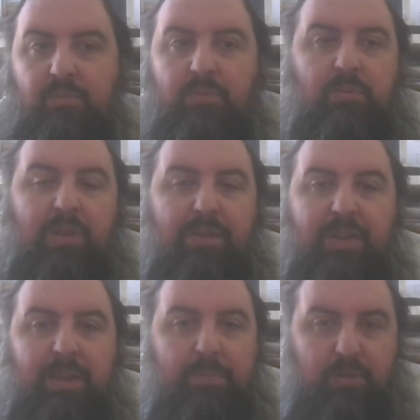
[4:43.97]
We wouldn't have
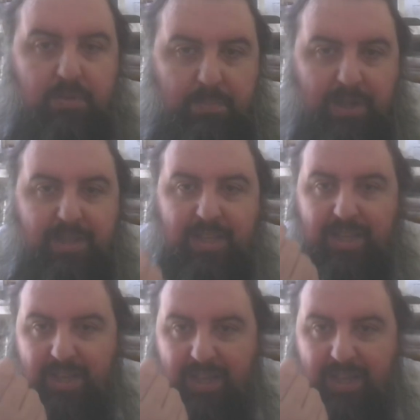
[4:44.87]
any possibility